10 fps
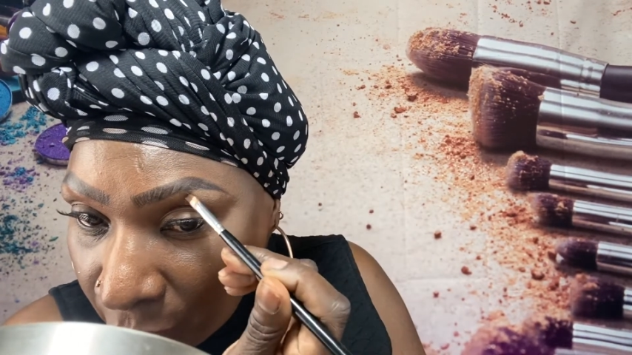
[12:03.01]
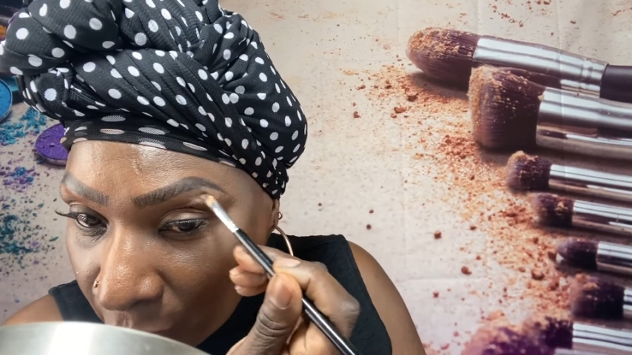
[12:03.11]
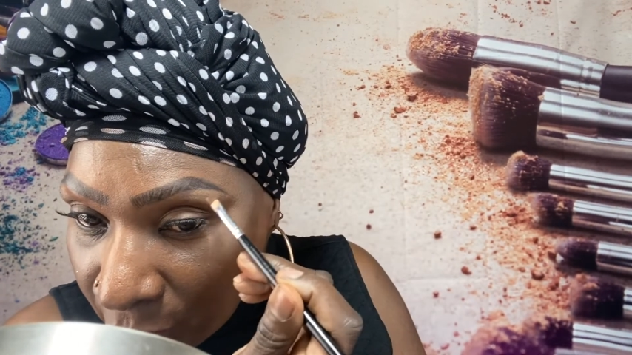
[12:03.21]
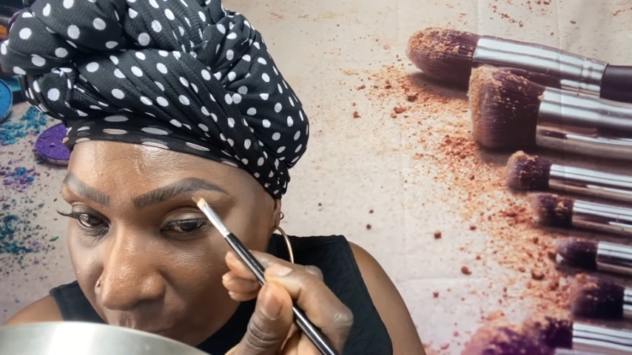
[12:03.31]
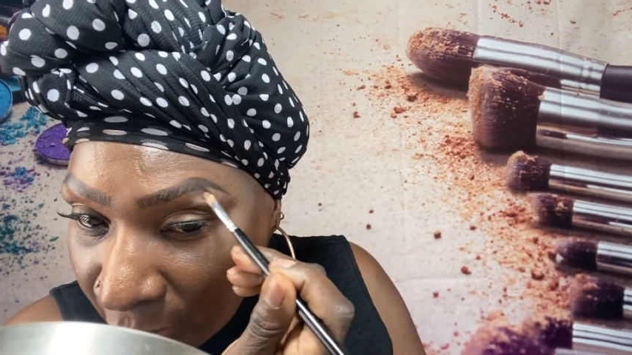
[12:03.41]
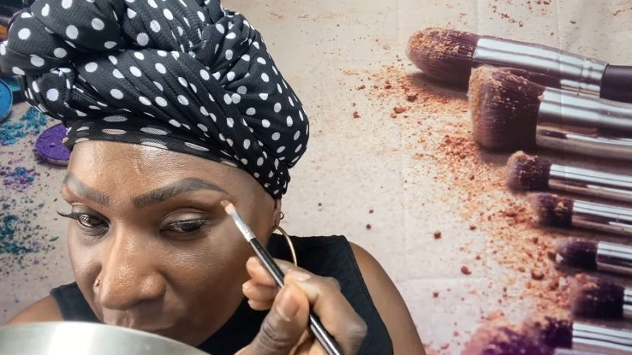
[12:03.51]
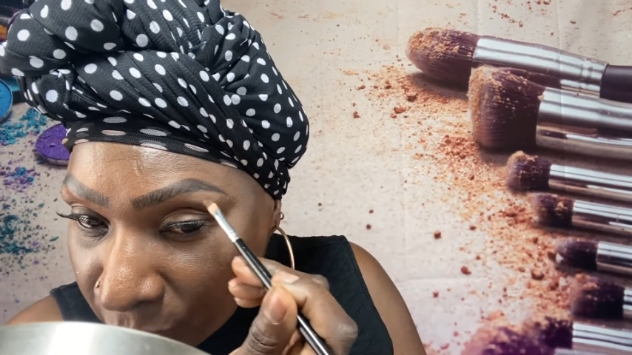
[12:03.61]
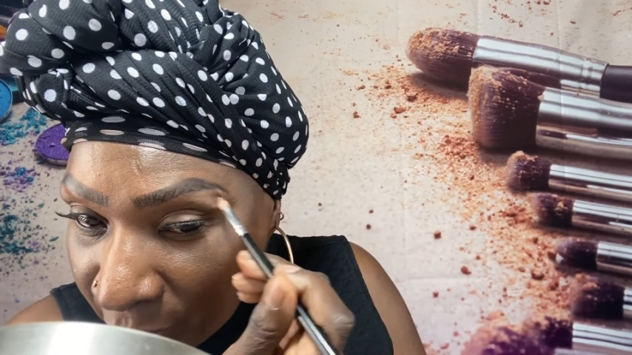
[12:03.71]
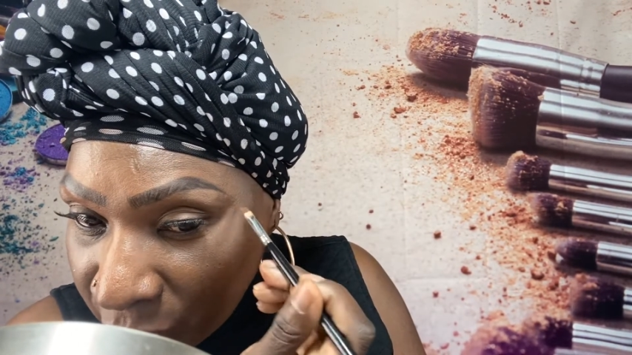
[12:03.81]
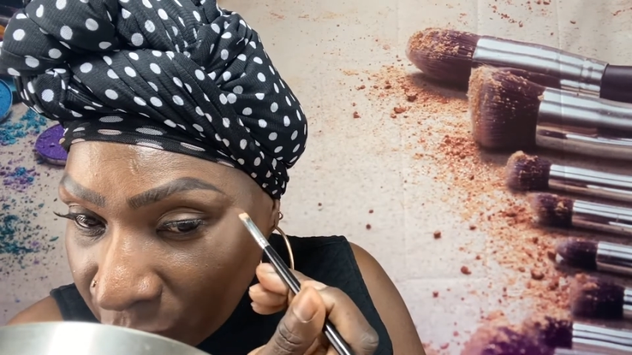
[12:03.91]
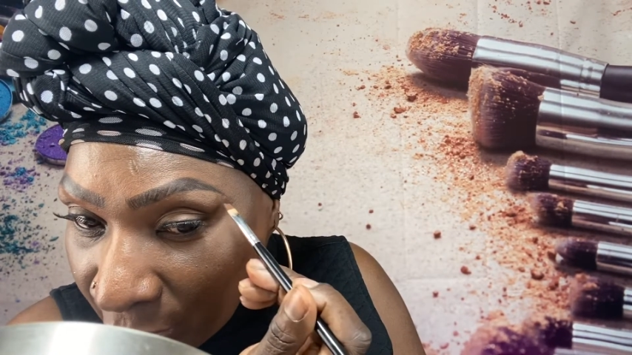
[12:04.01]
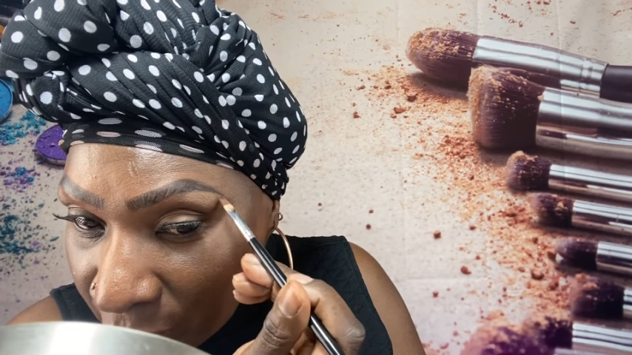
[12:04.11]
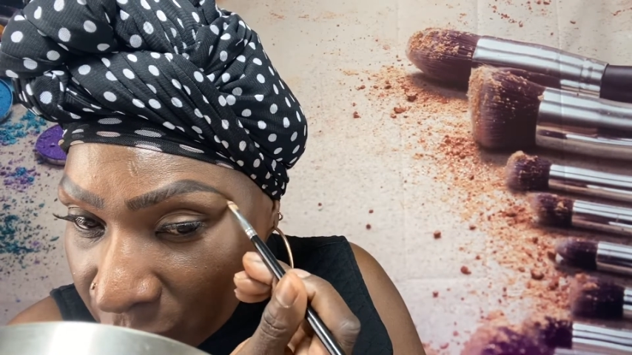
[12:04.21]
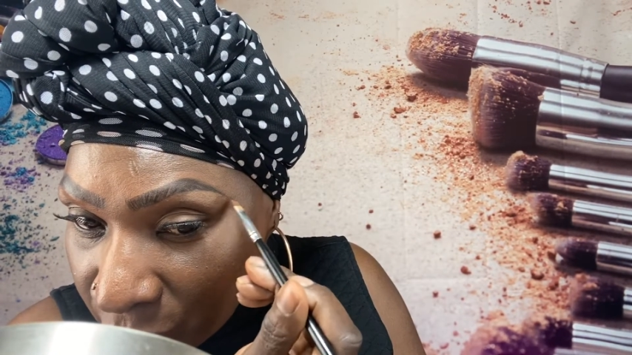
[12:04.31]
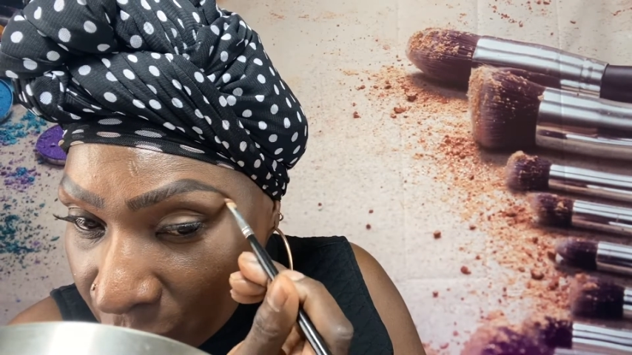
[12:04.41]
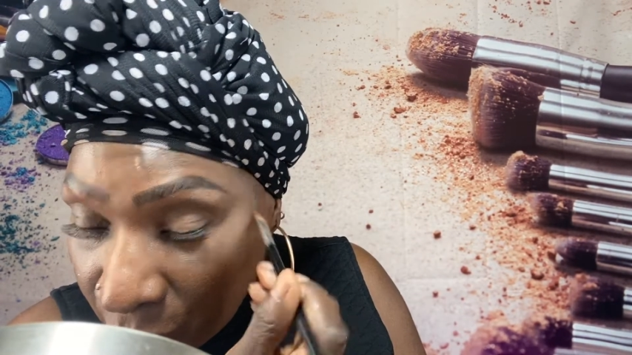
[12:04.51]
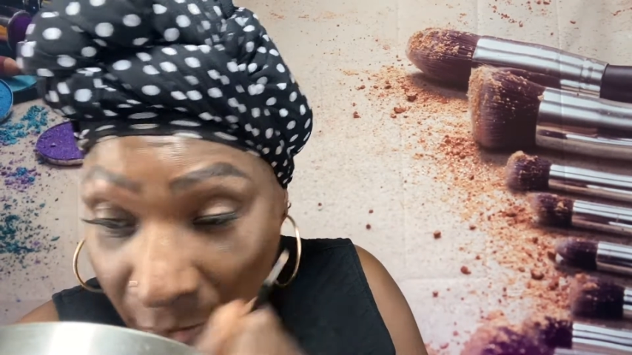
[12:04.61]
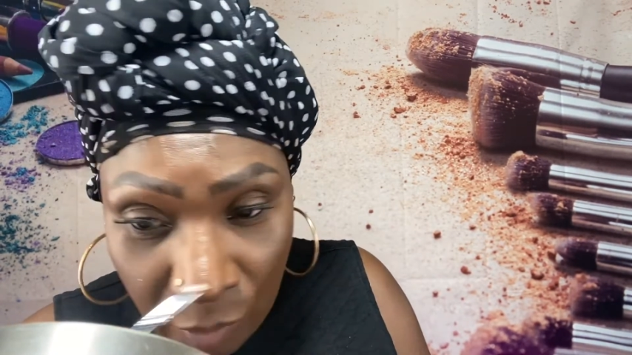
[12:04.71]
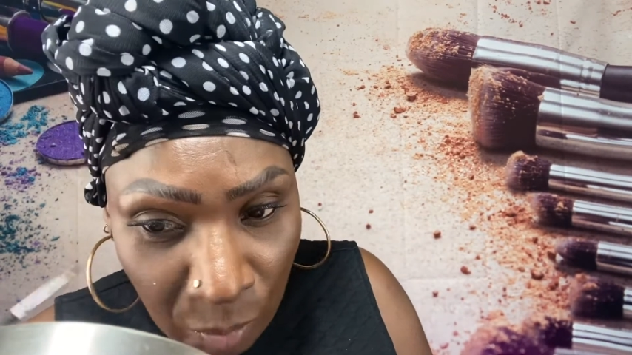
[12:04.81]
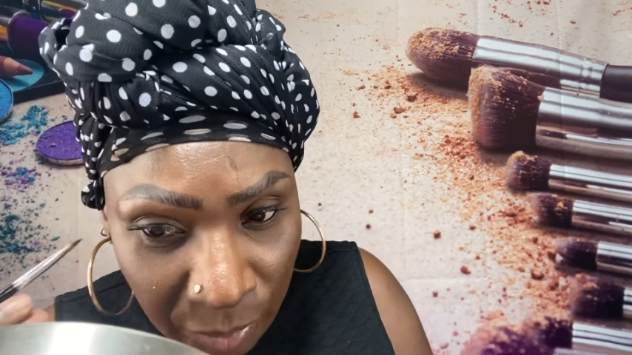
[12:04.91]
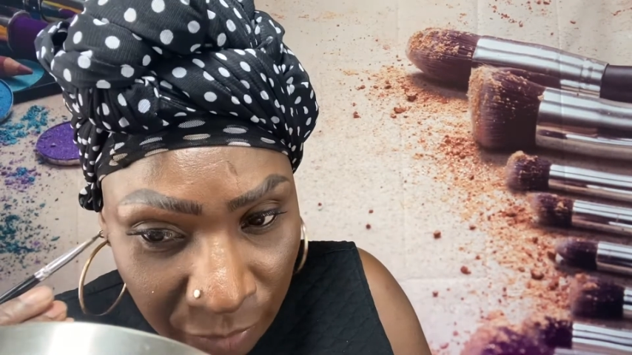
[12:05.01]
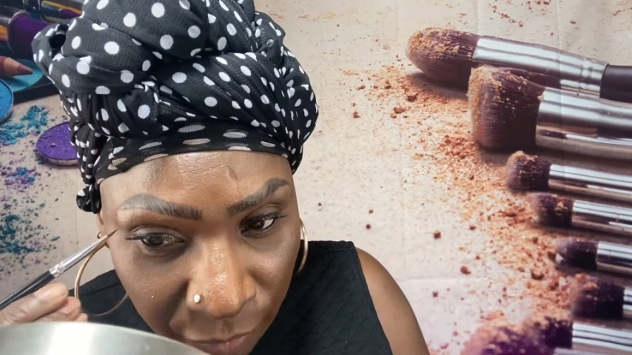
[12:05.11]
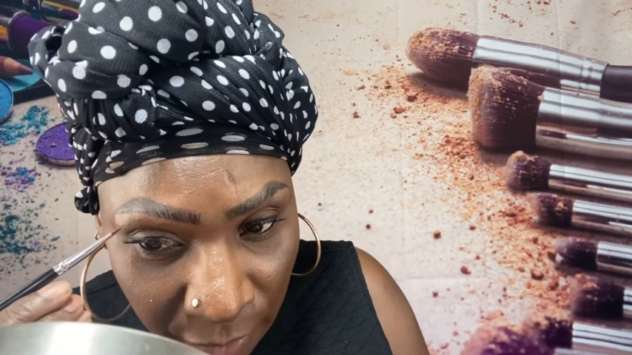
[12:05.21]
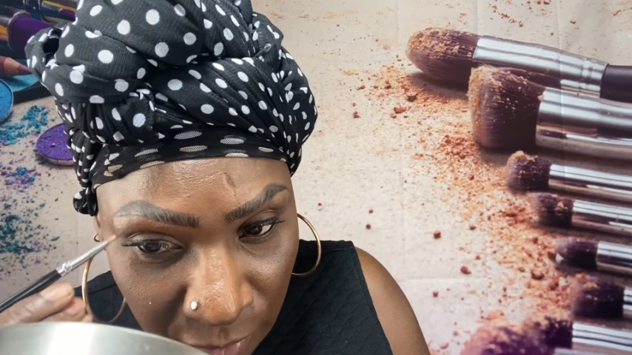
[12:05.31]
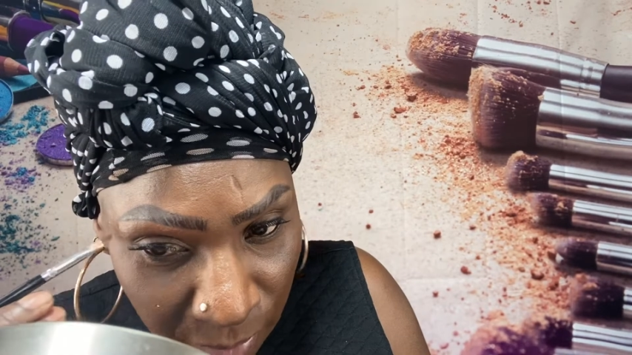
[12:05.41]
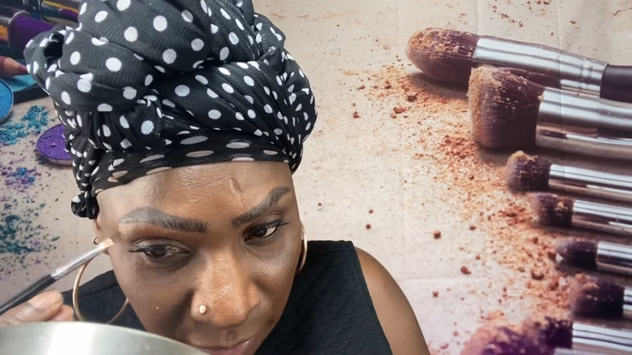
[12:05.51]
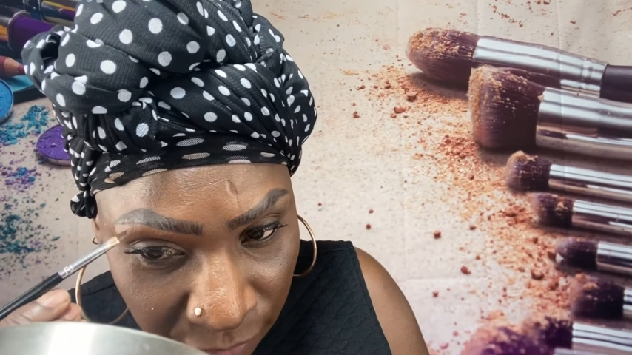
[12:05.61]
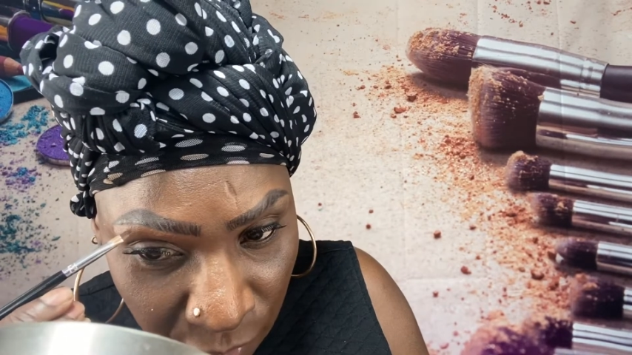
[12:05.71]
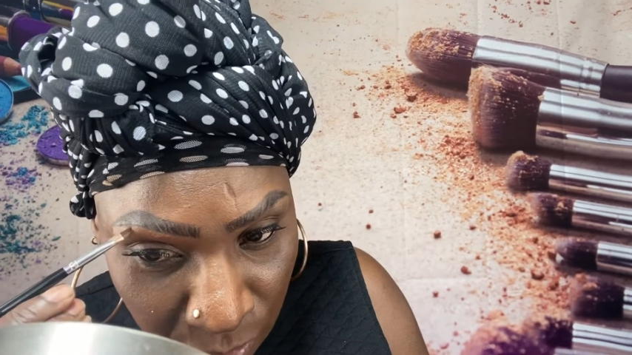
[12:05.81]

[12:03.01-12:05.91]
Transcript: You're going to make some mistakes. It's okay. Don't be afraid to make a few